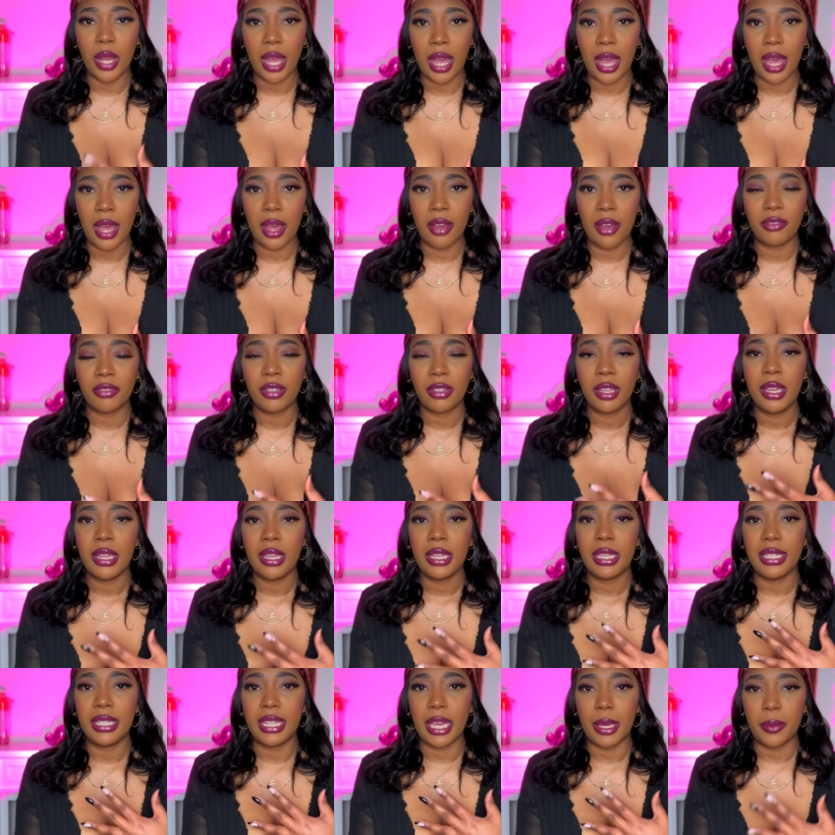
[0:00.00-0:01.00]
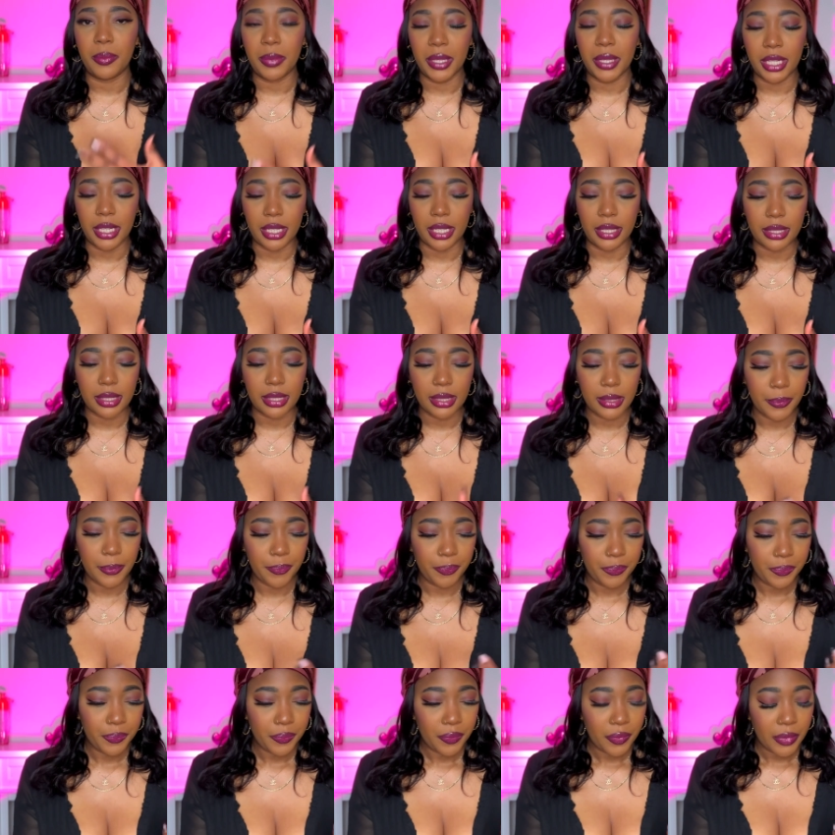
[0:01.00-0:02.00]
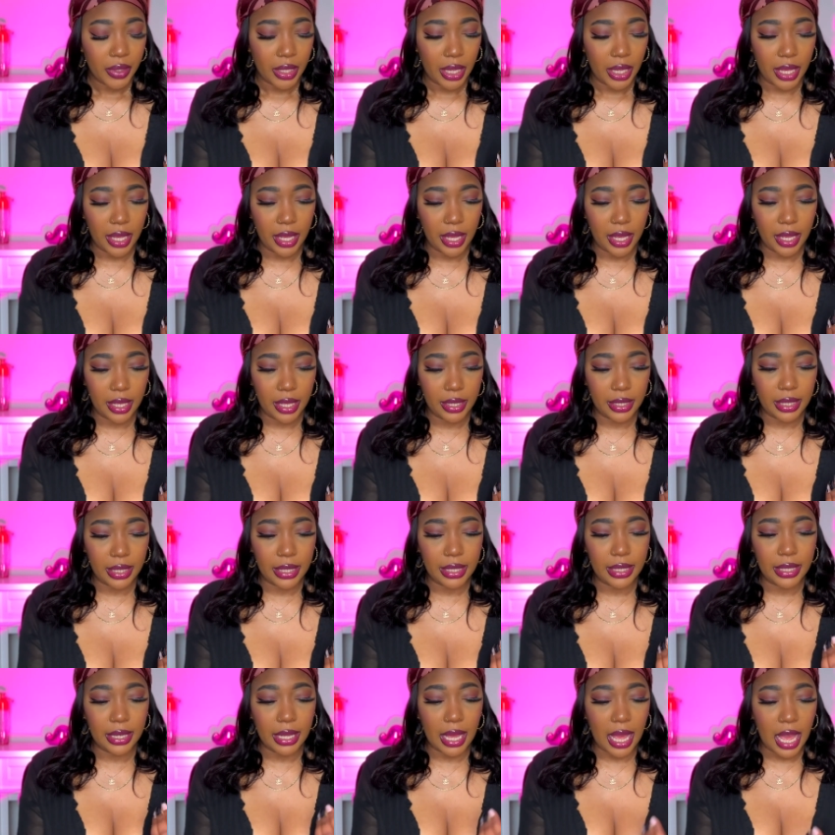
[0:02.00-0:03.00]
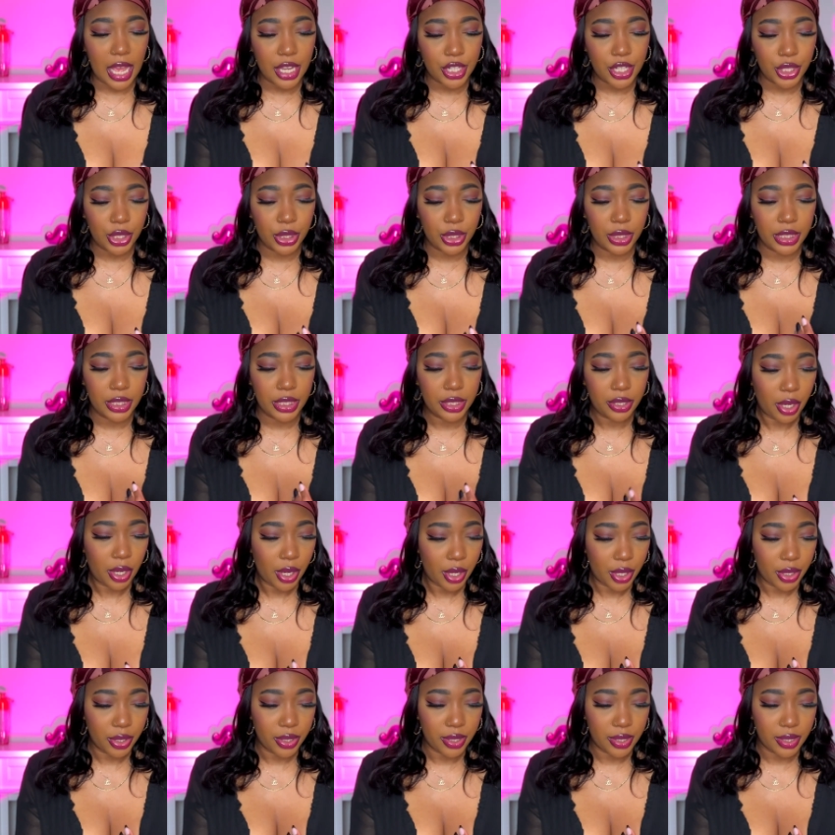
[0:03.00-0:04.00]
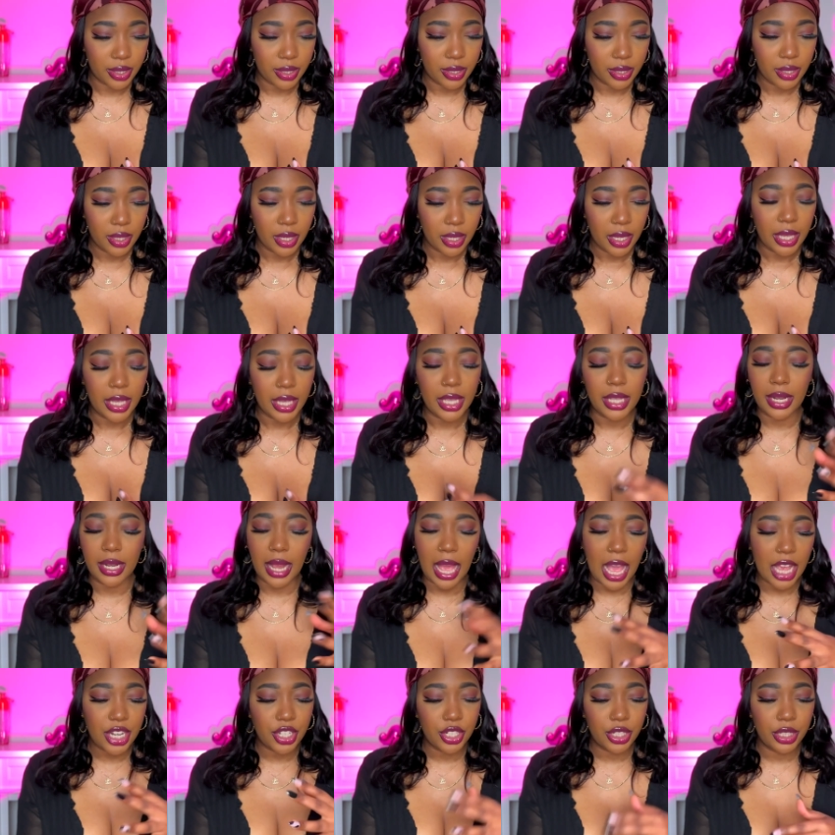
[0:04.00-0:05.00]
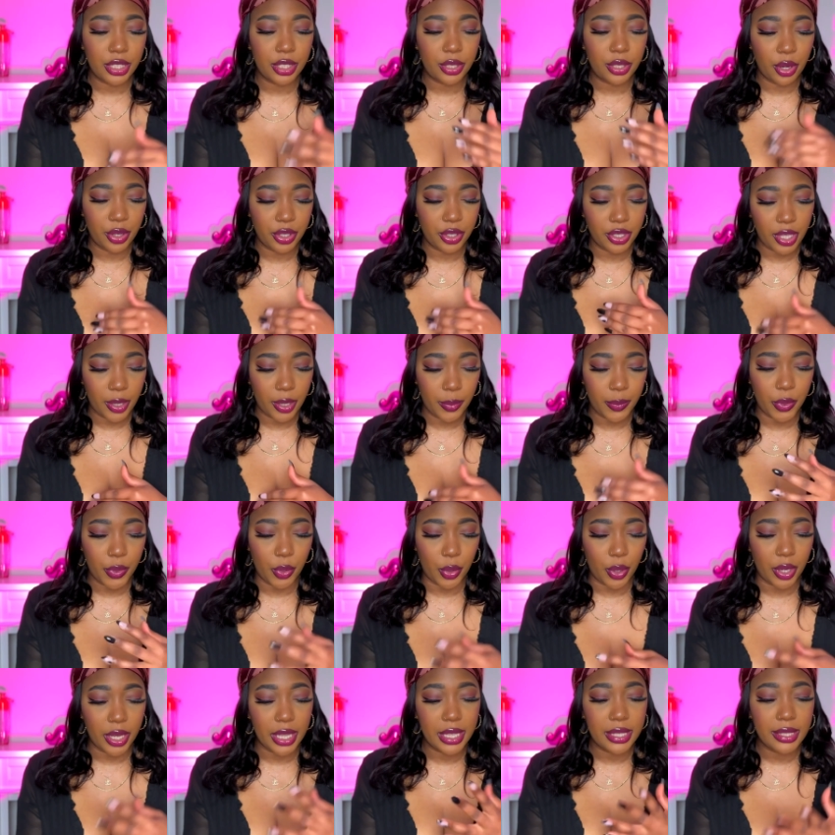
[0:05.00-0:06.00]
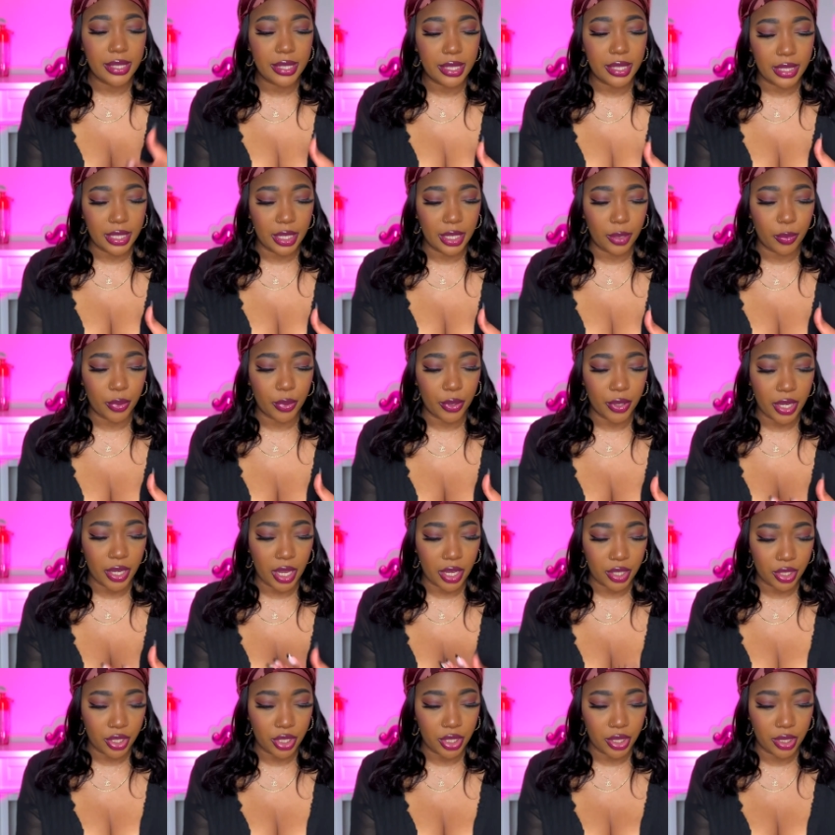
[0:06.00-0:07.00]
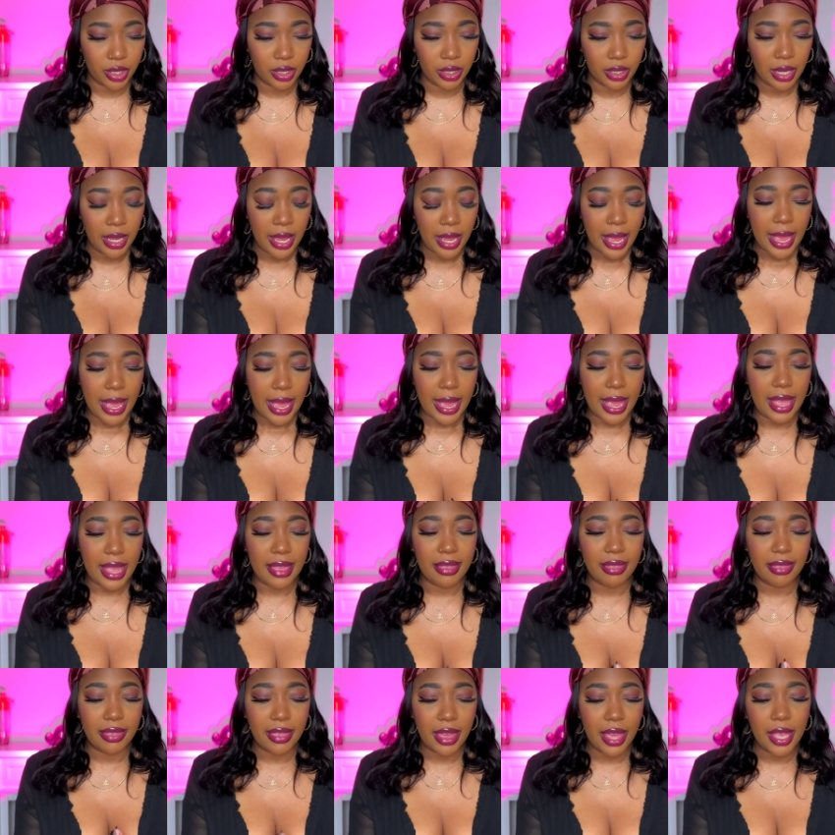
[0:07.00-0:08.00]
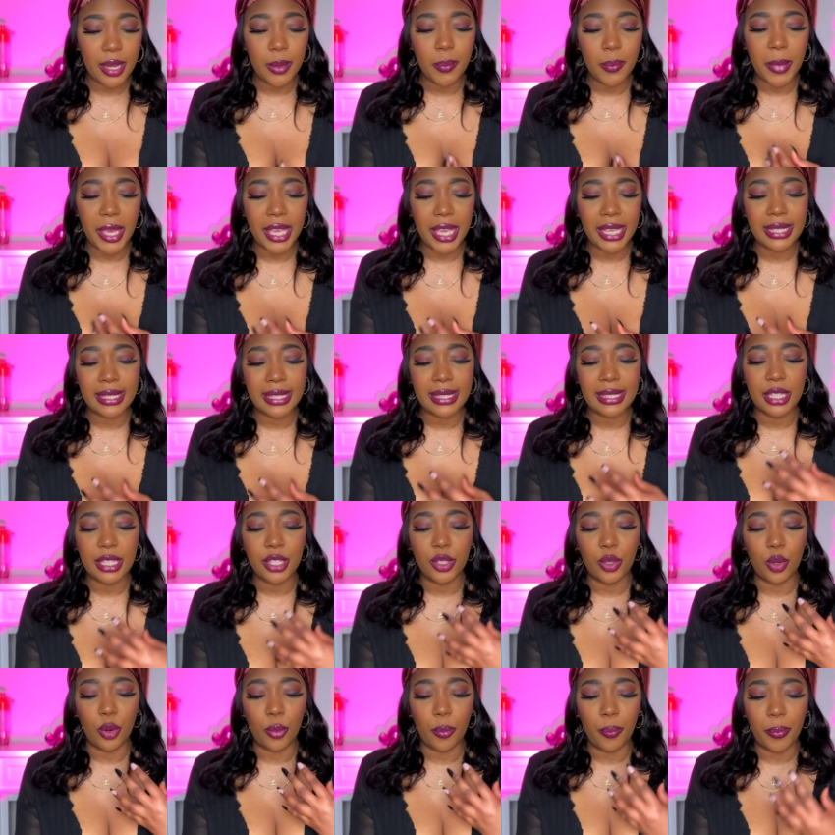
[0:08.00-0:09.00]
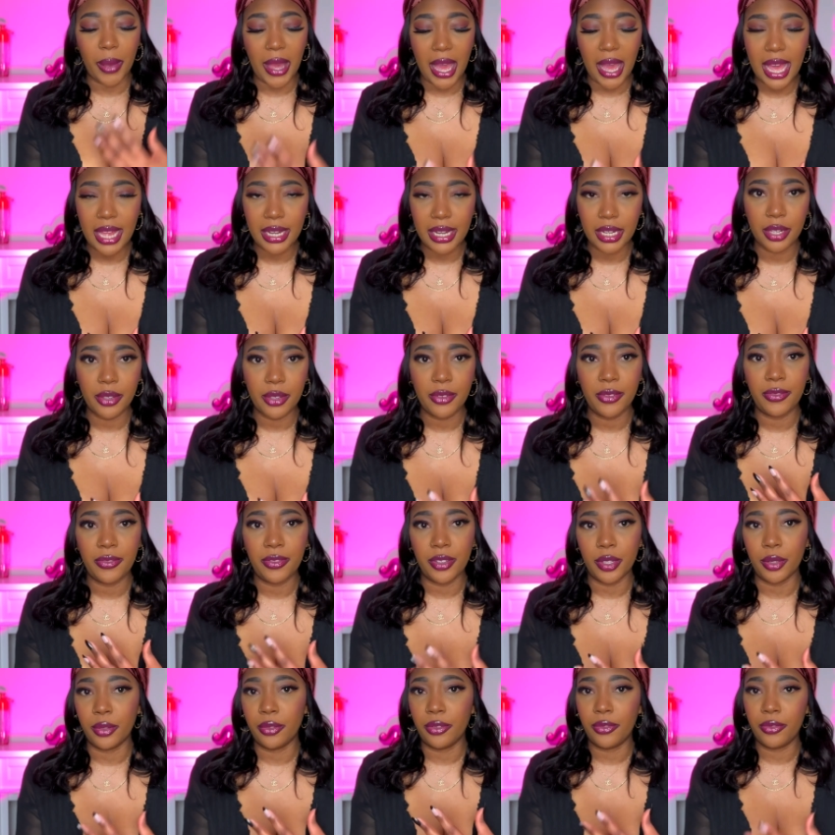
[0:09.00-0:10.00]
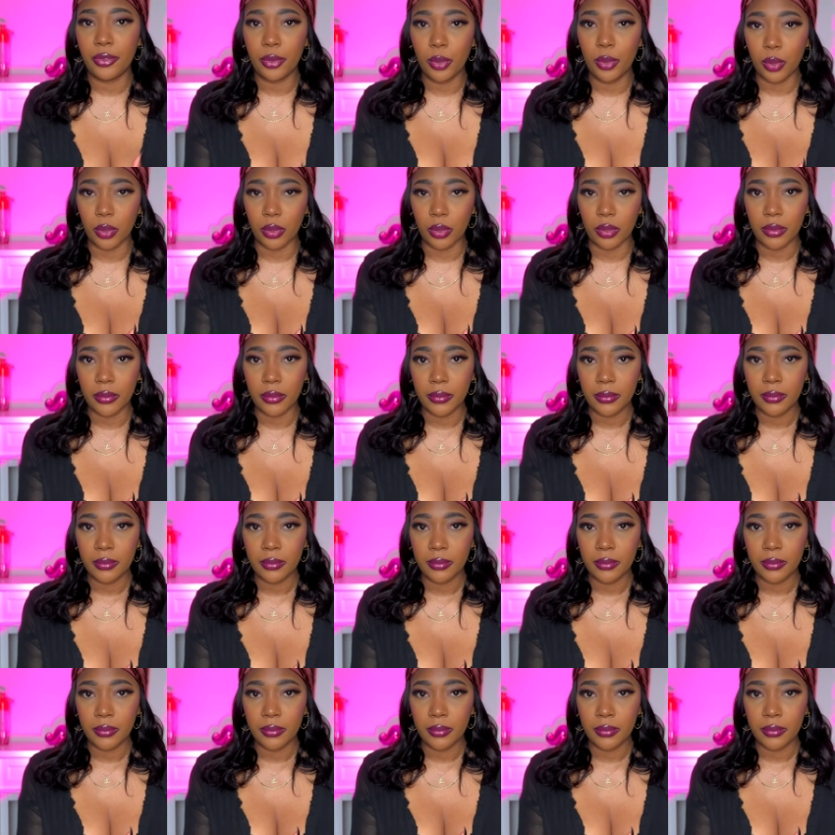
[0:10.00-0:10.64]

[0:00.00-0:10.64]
have diabetes. And it actually turns it actually turns up your insulin production and then makes your body feel full